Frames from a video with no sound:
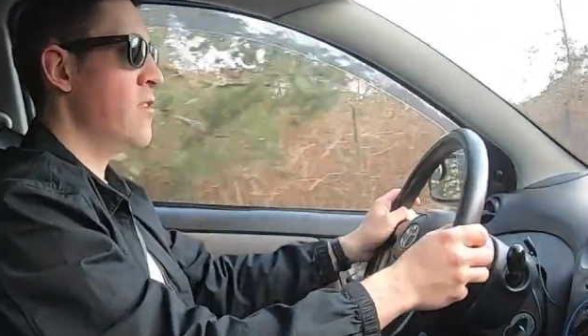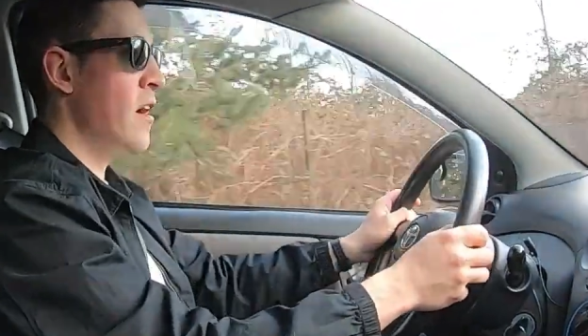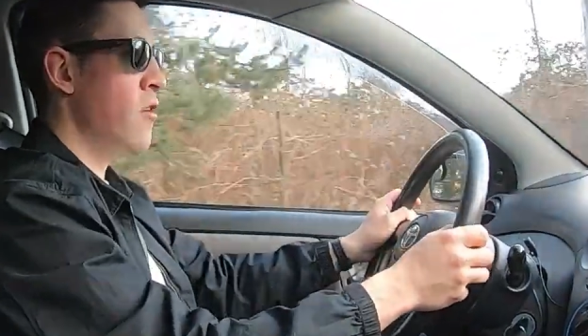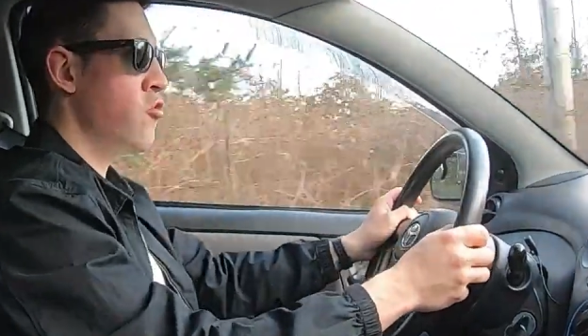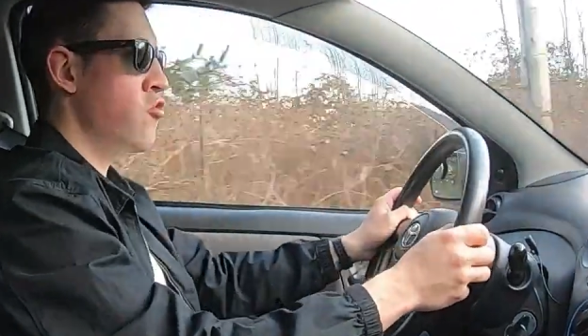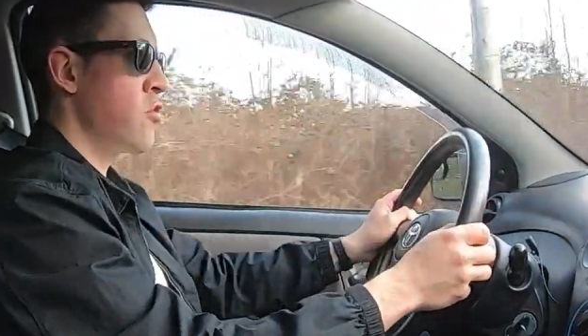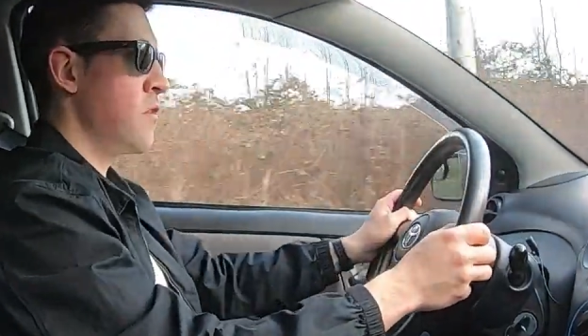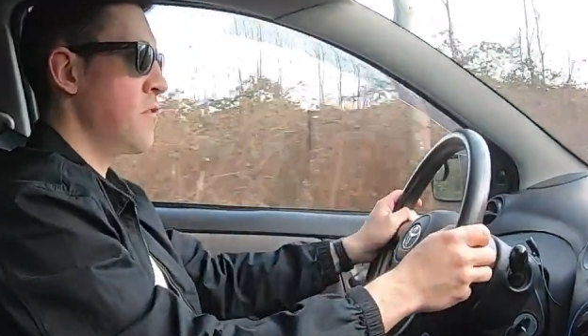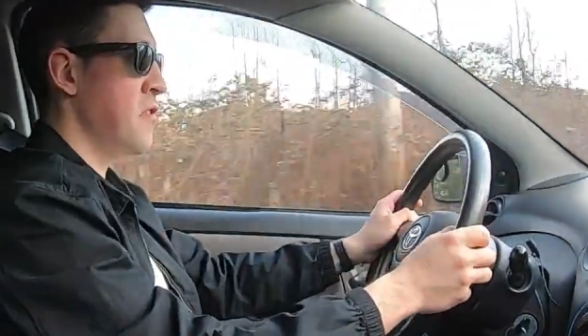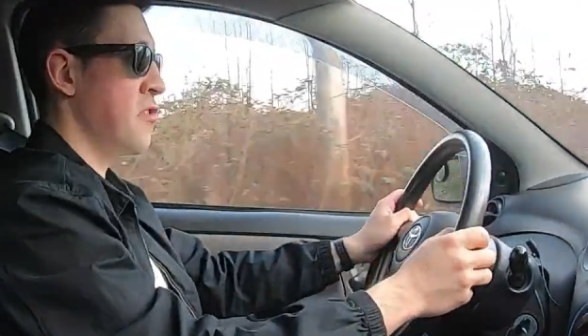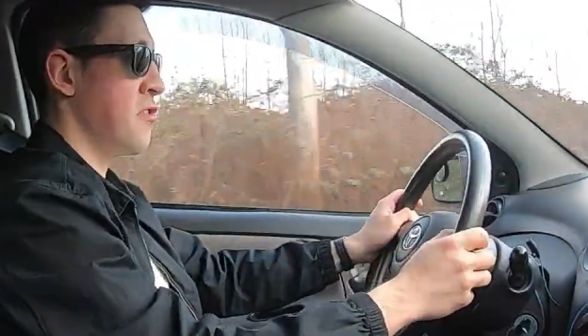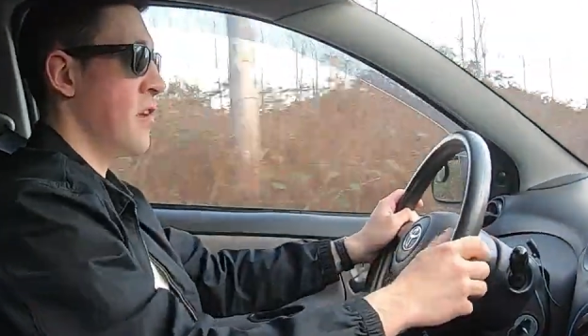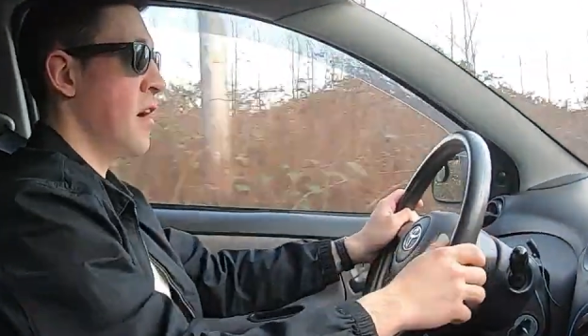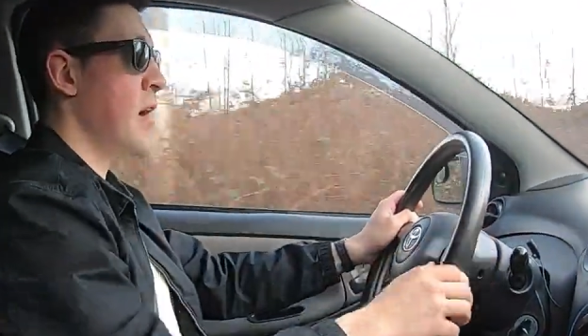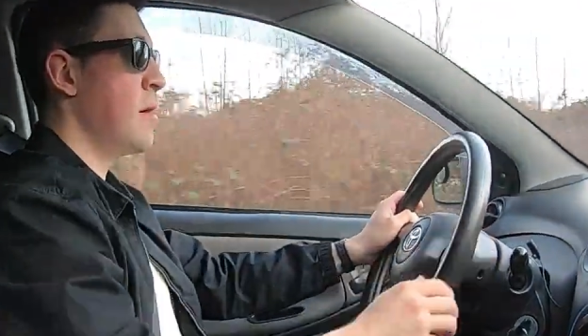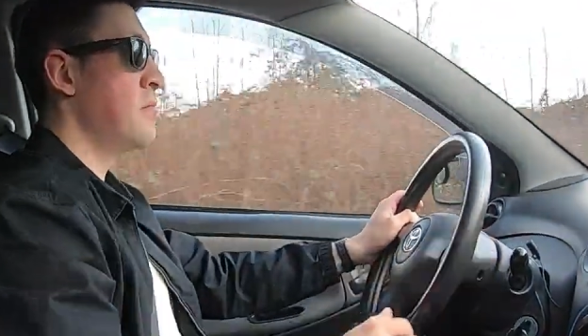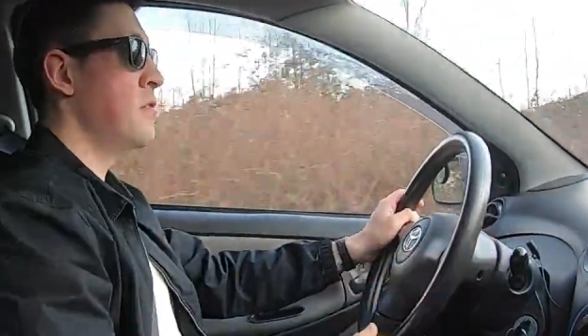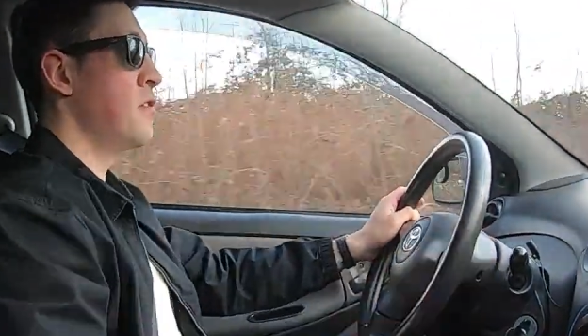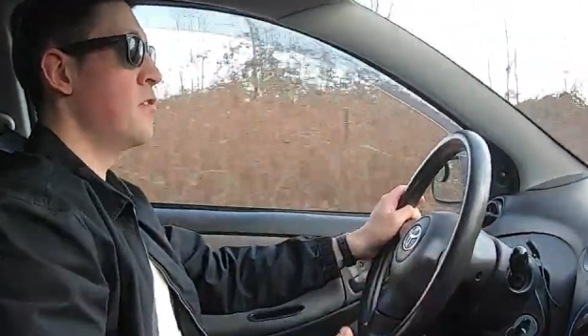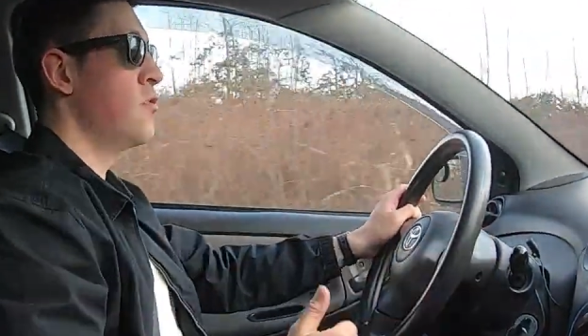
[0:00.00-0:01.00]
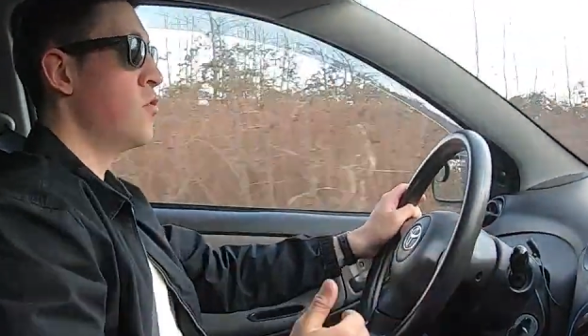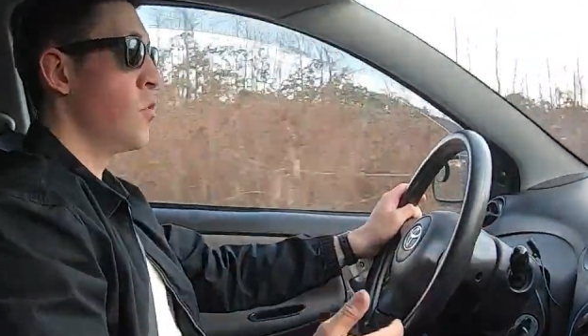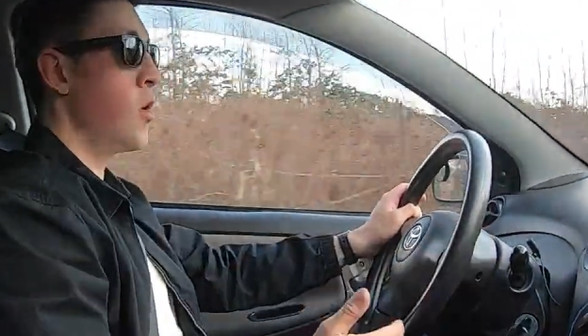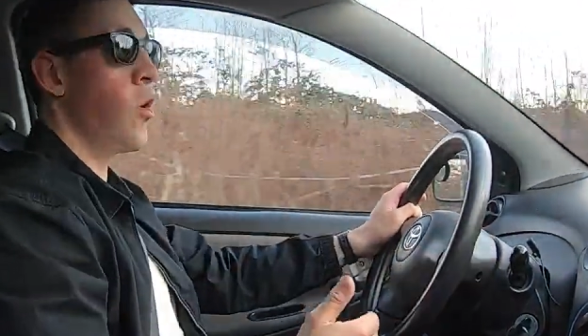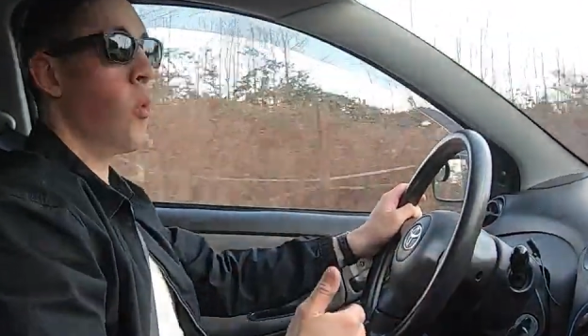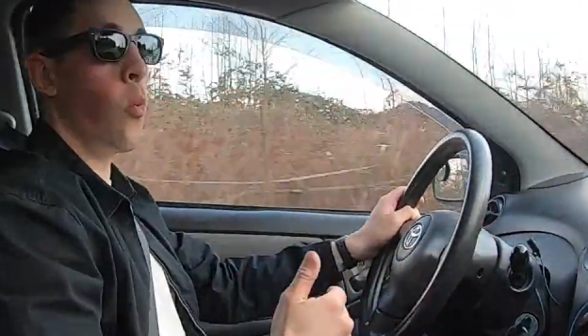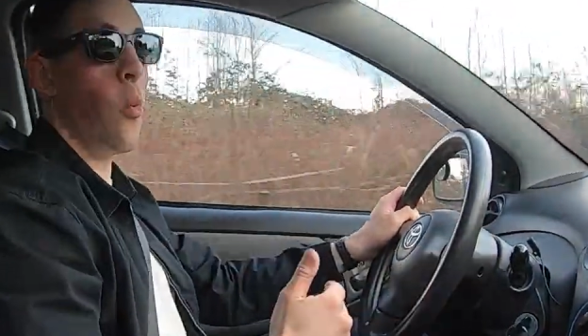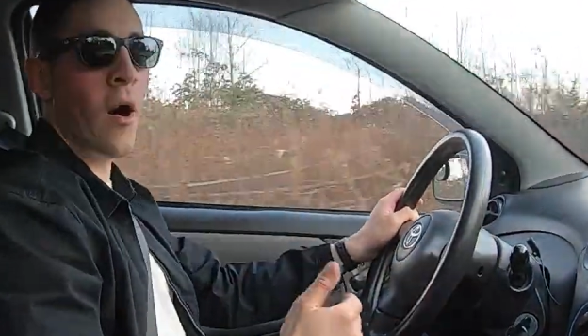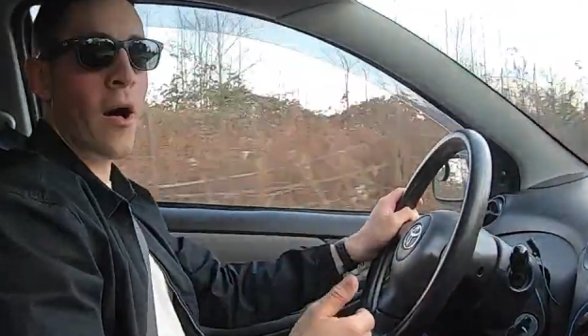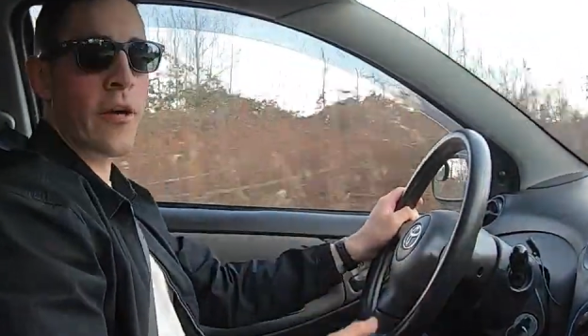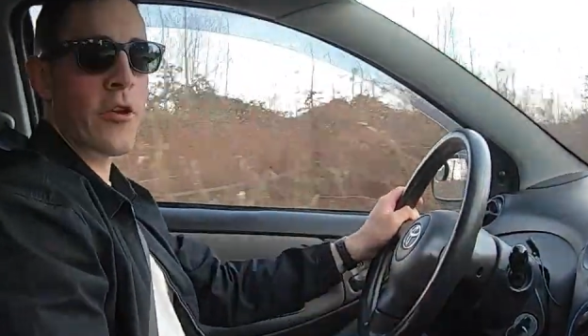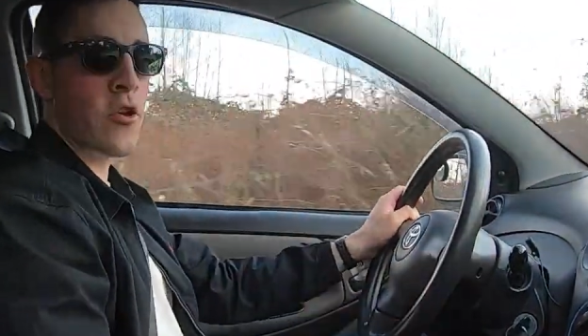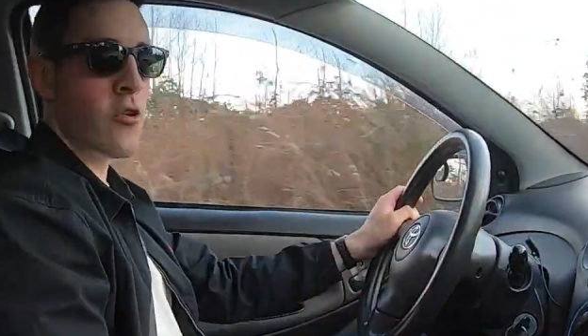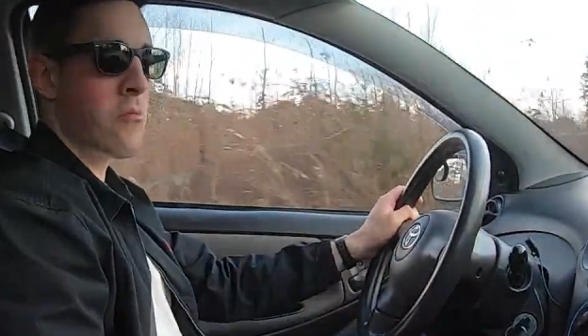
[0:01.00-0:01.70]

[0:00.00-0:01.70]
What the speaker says: downshift, it's time to do it while